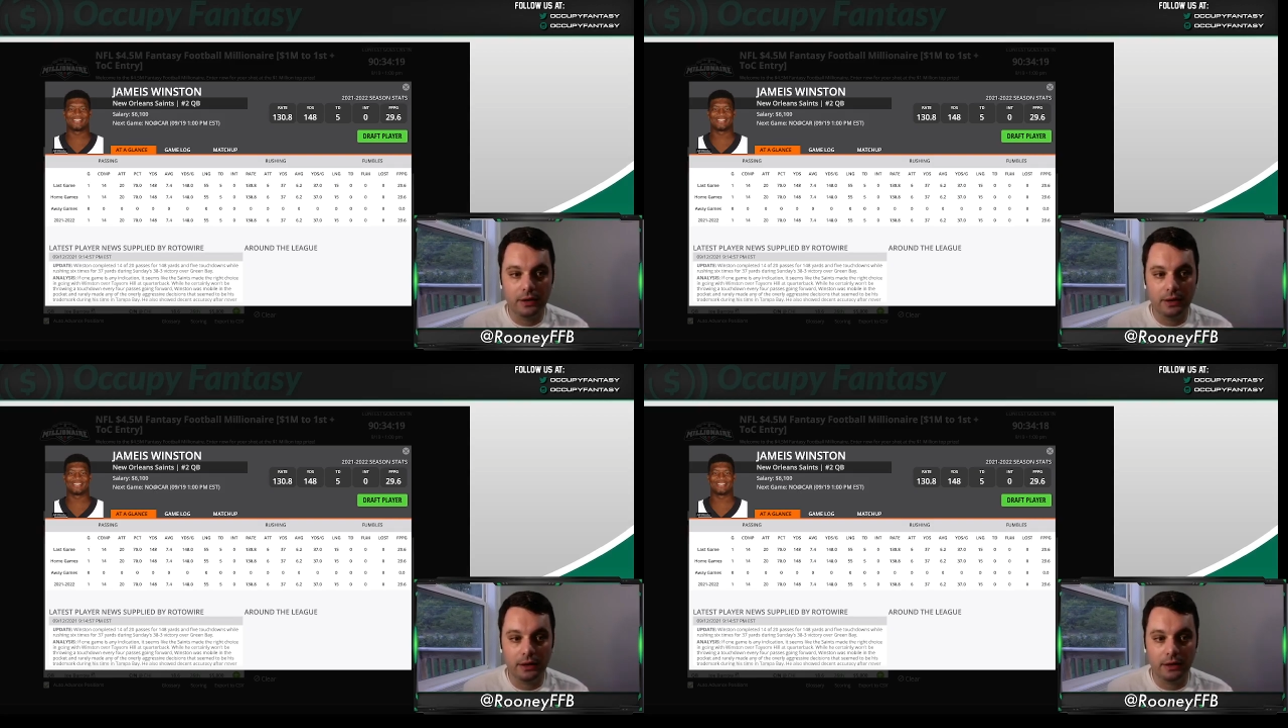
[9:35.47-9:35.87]

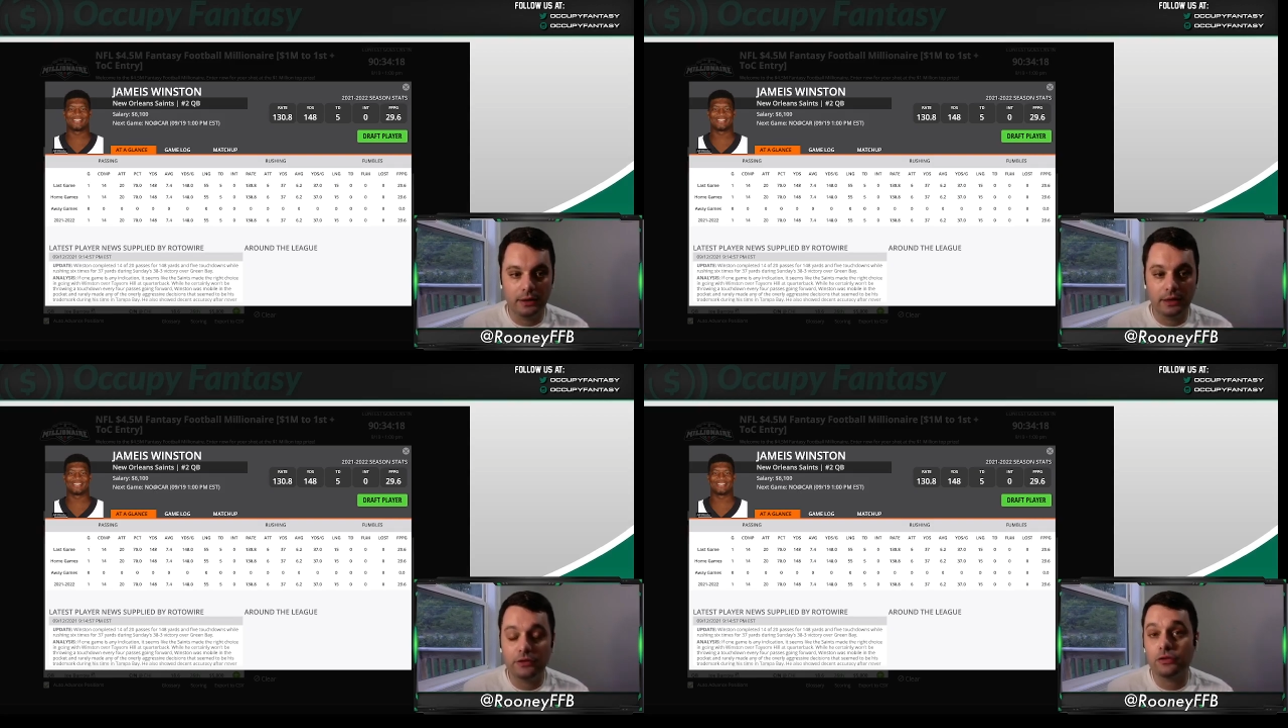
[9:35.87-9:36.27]
Uh,
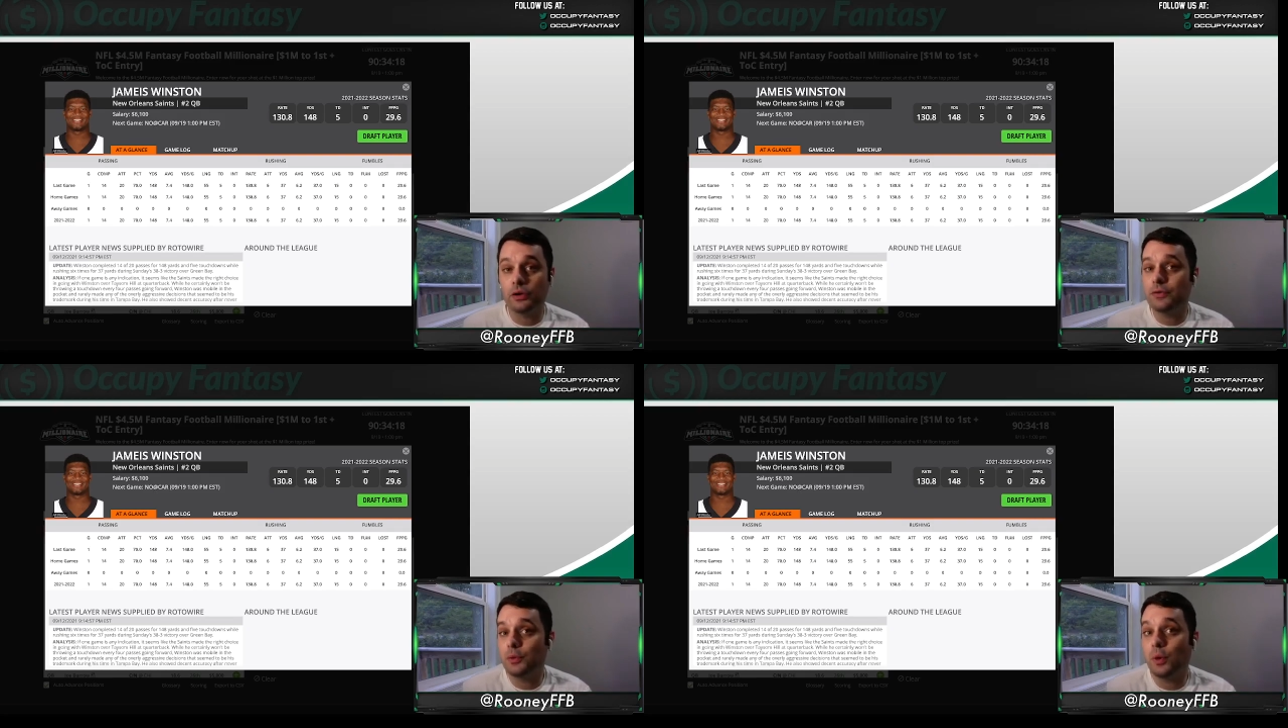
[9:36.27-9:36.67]
let us know
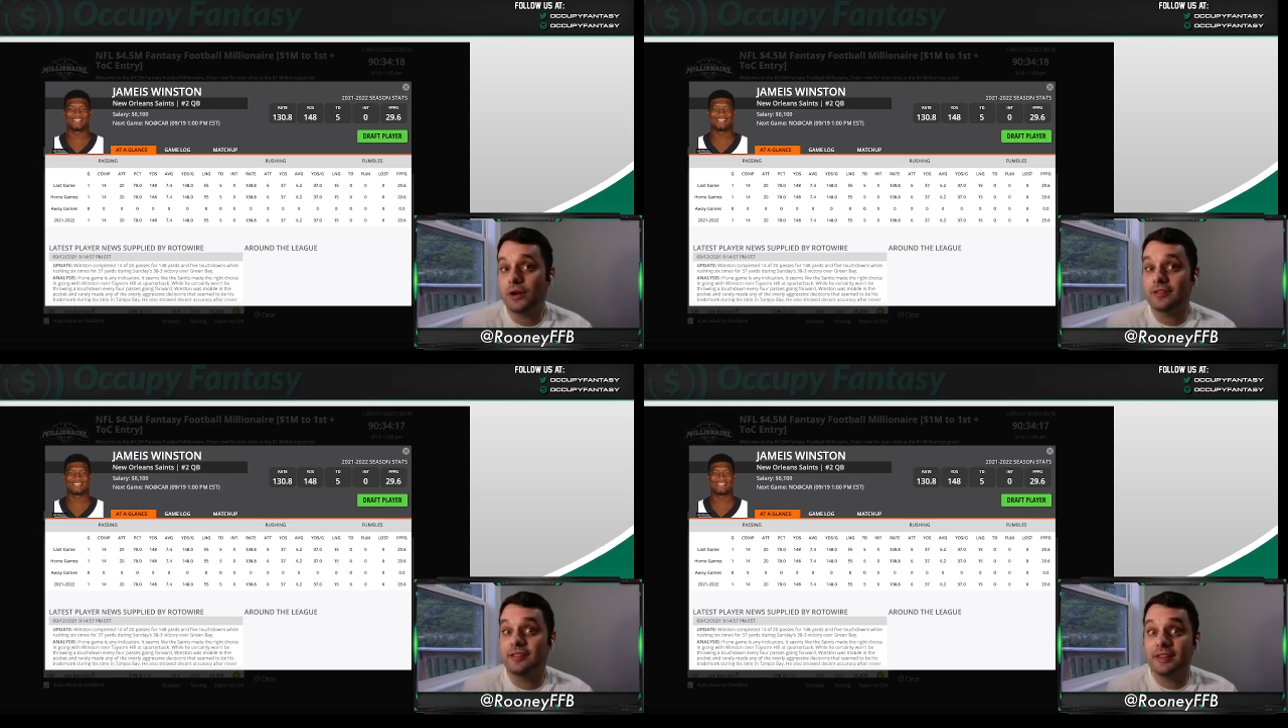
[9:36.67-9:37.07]
if you want
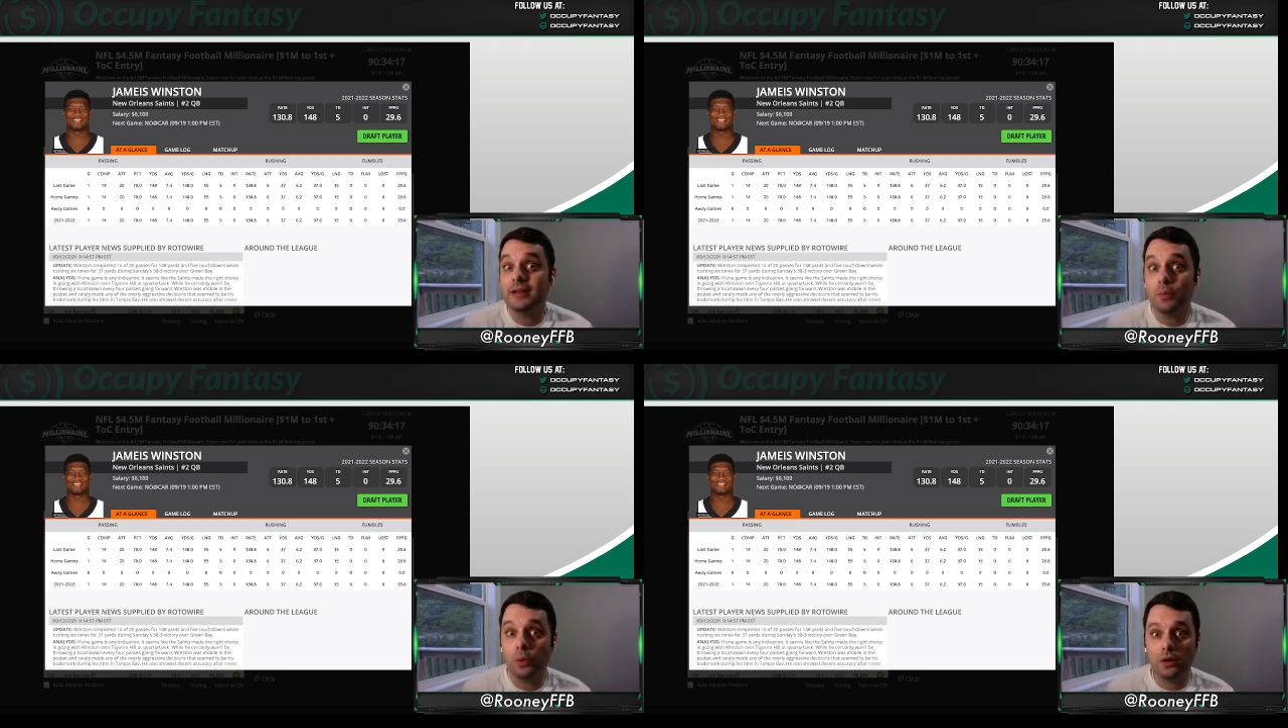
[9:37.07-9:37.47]
to see
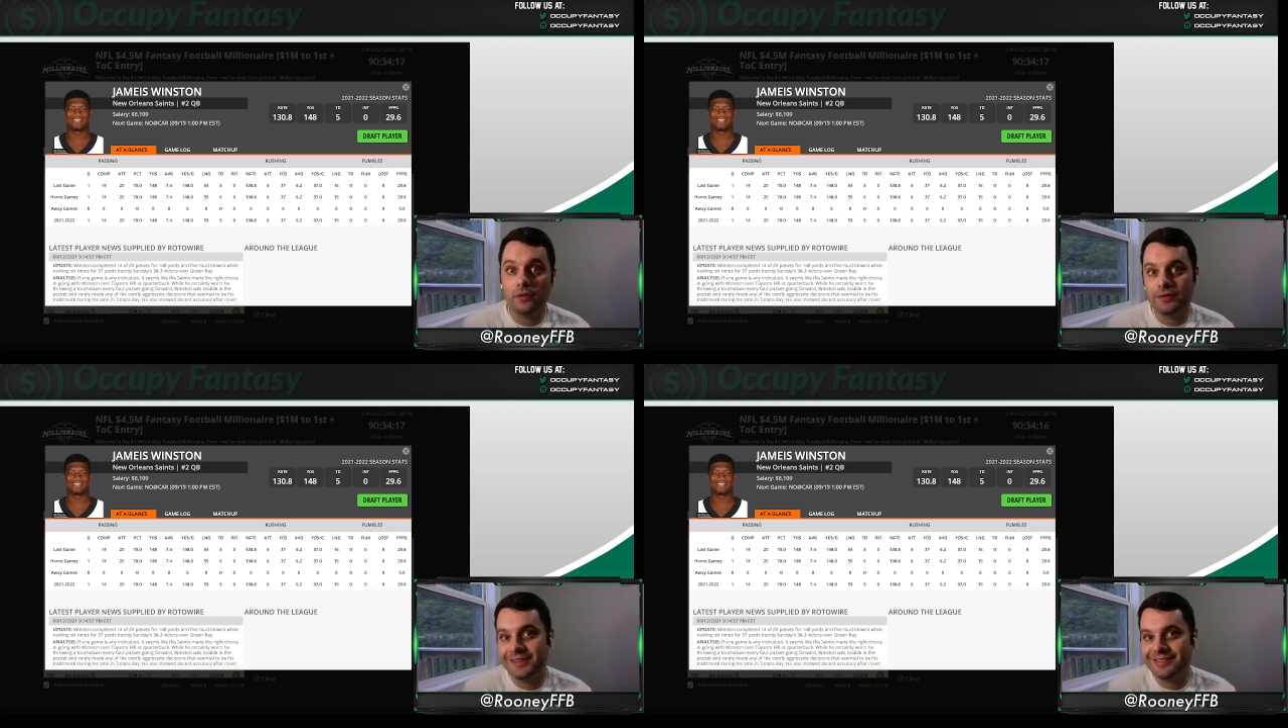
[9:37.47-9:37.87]
more
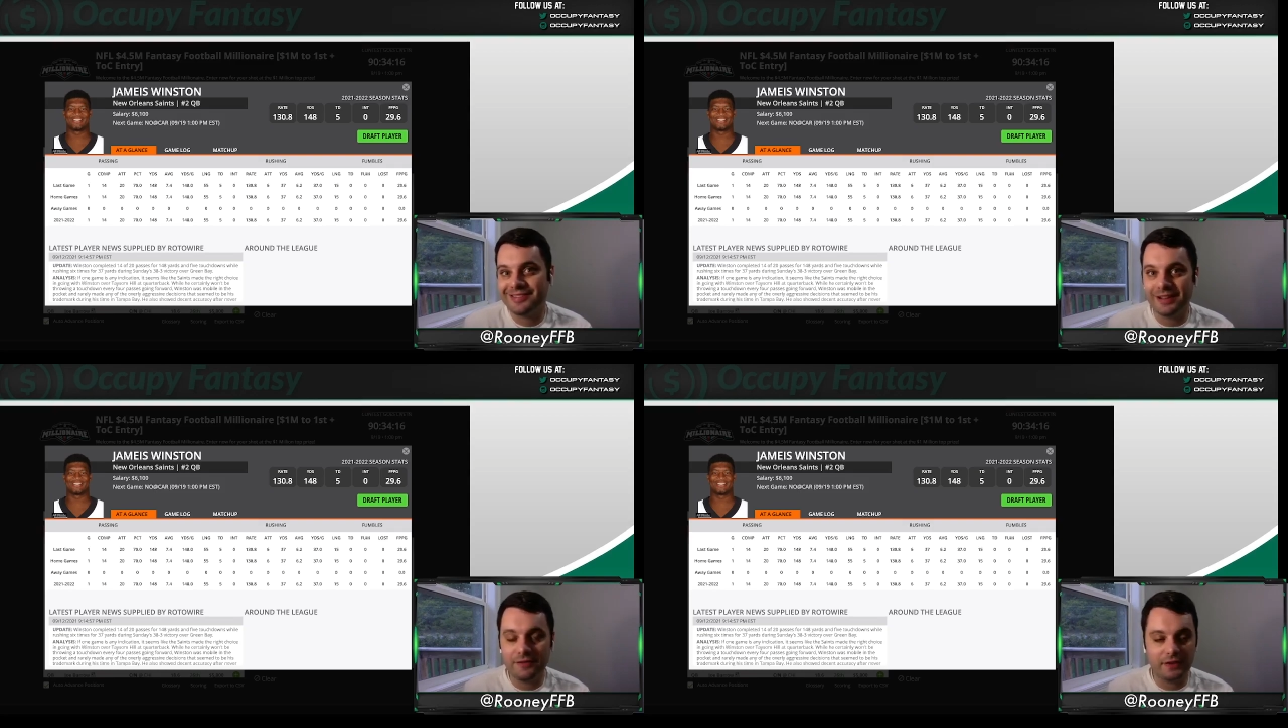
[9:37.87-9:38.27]
of this
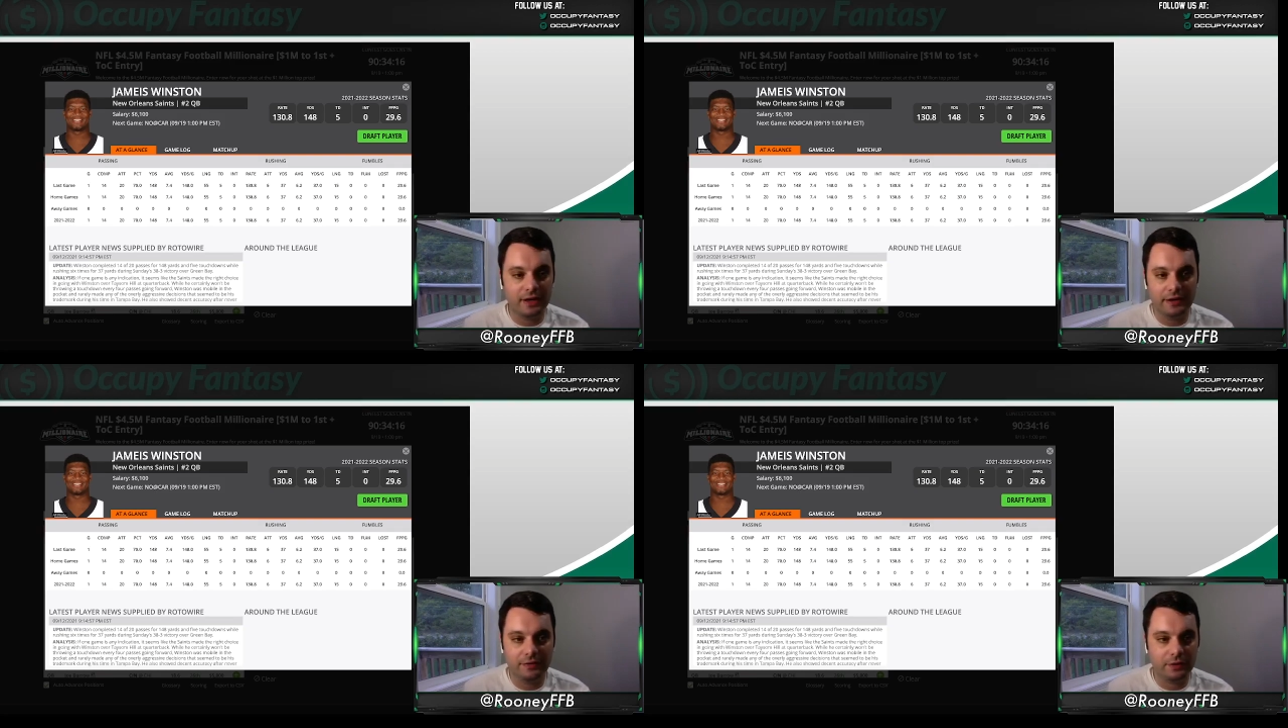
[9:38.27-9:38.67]
stuff and,
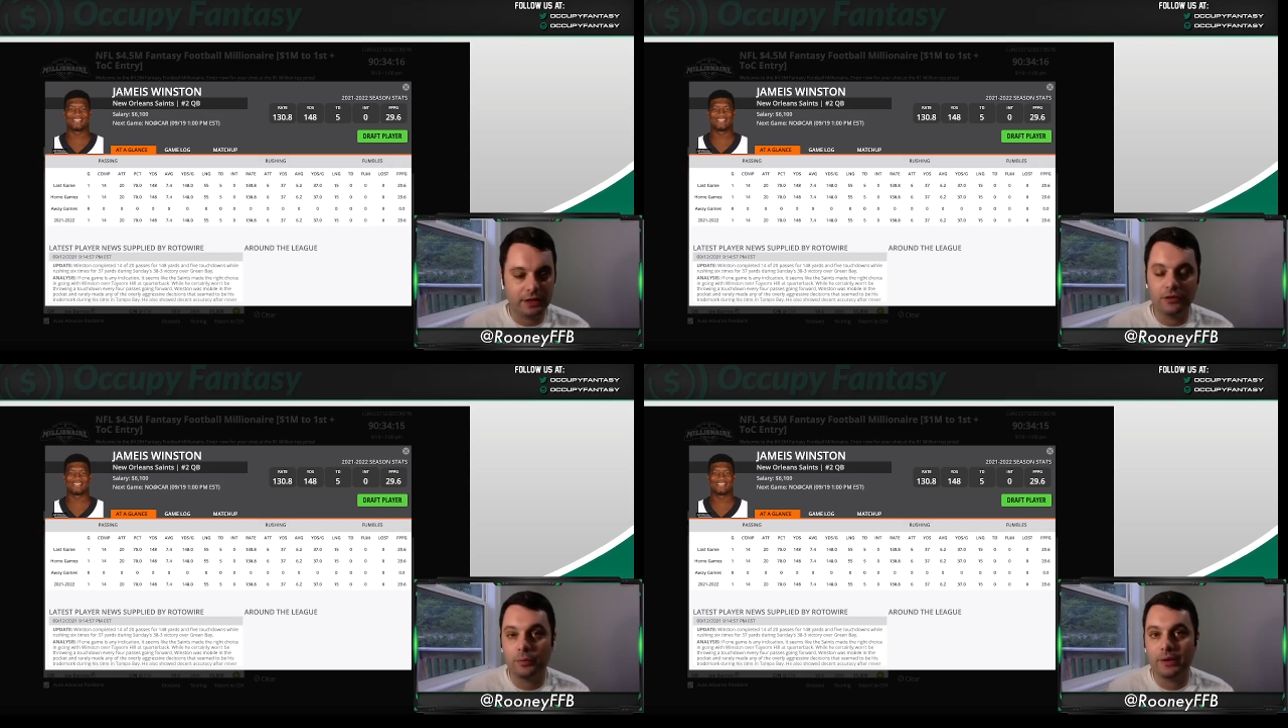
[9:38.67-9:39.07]
and different
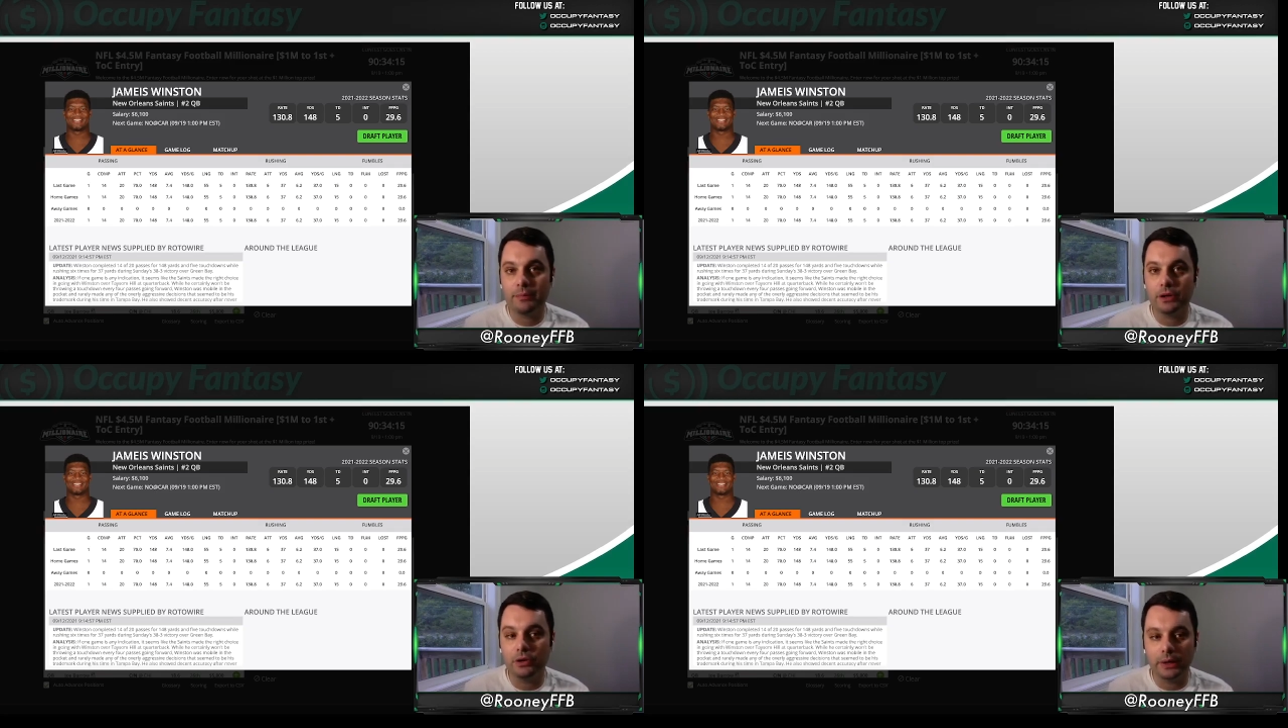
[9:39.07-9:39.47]
things that we haven't
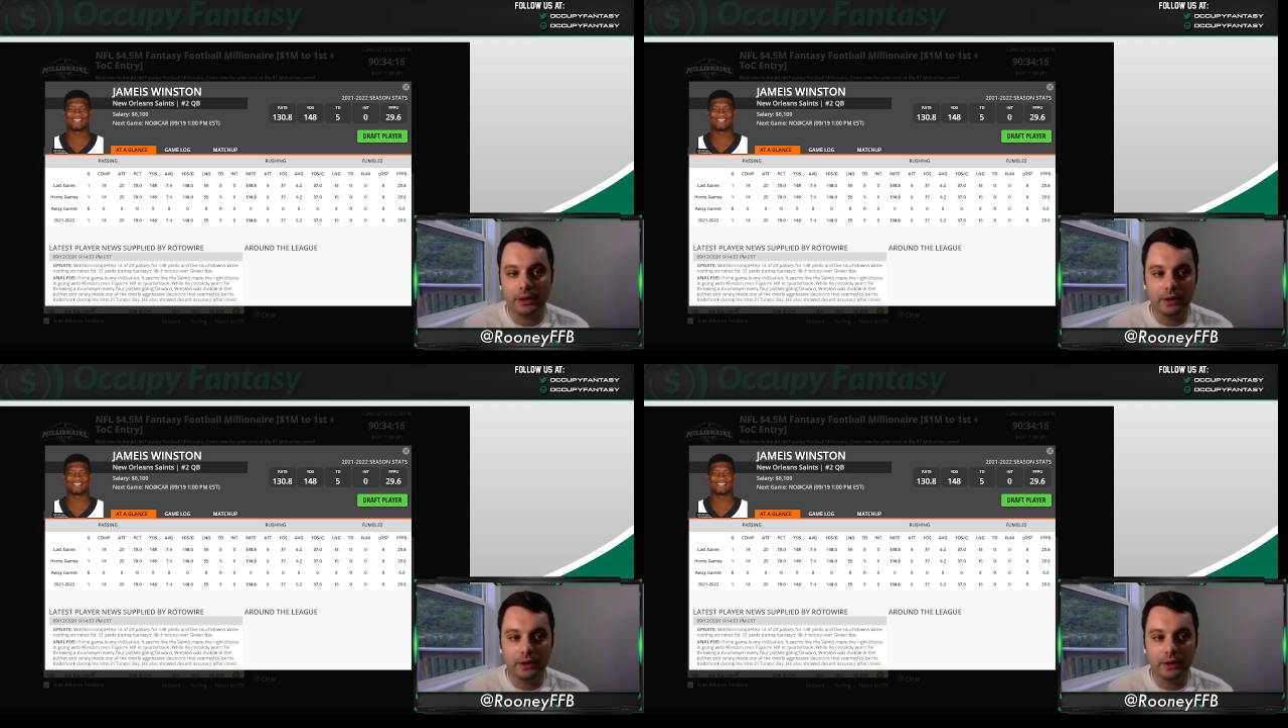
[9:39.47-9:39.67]
been doing.